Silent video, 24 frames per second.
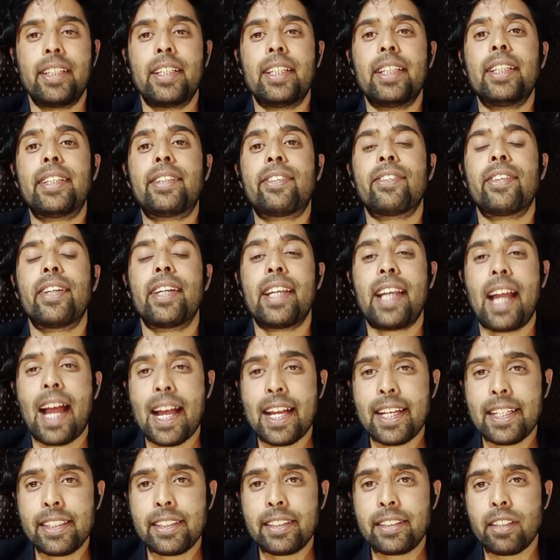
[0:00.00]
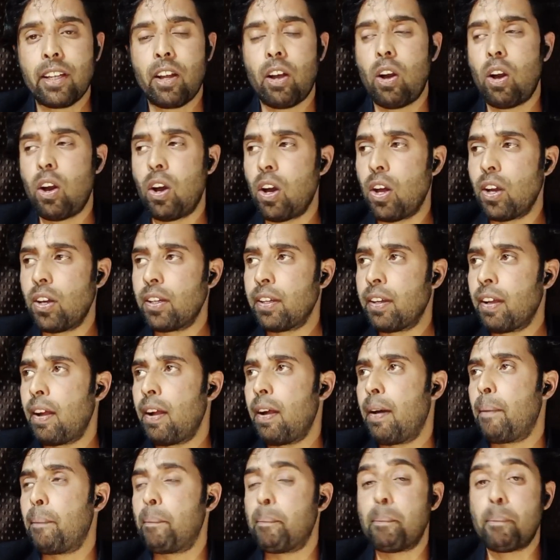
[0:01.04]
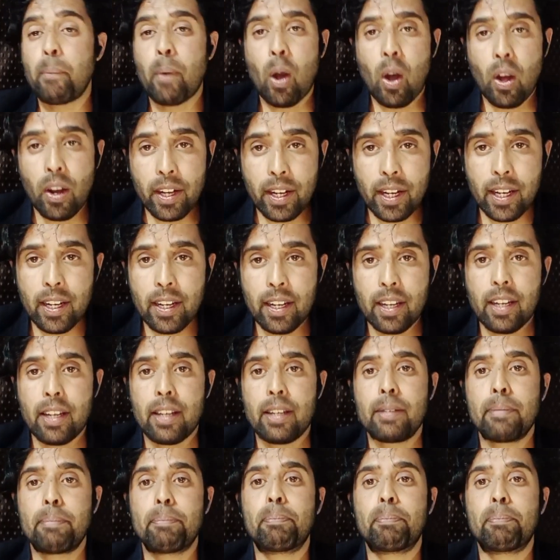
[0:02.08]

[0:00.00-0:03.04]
It relies on moral